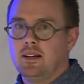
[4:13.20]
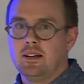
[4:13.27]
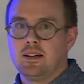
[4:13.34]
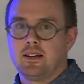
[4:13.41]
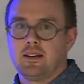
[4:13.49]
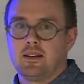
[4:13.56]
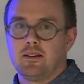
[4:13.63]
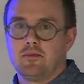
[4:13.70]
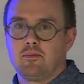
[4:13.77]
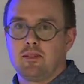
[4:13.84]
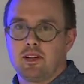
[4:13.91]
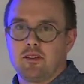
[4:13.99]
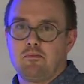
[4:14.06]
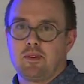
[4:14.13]
um,
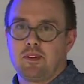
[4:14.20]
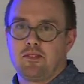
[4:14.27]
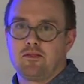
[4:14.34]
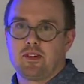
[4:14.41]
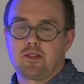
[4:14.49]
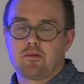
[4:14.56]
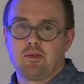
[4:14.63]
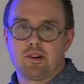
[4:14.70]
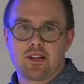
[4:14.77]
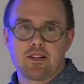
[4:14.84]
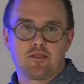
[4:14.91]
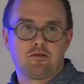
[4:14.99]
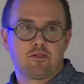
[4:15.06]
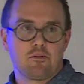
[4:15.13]
a little bit of
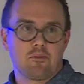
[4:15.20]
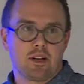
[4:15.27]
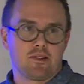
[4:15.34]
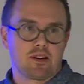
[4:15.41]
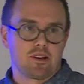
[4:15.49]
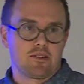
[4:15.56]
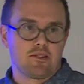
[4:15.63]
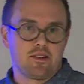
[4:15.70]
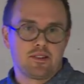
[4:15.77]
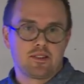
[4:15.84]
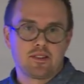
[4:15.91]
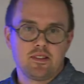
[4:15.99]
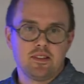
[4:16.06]
inspiration from other countries.